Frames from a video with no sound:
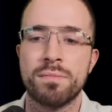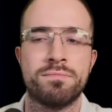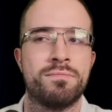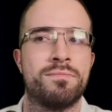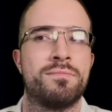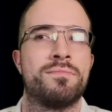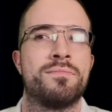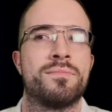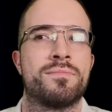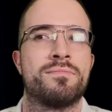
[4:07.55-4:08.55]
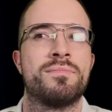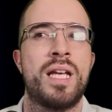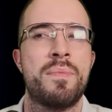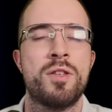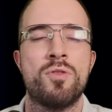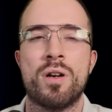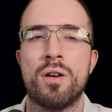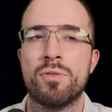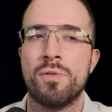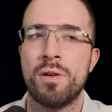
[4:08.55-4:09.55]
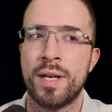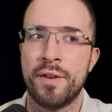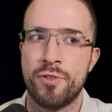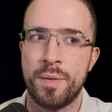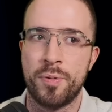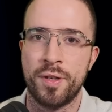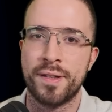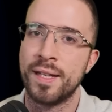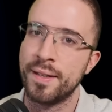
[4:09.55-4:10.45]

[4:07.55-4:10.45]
maybe Newcastle won't get 3 points here.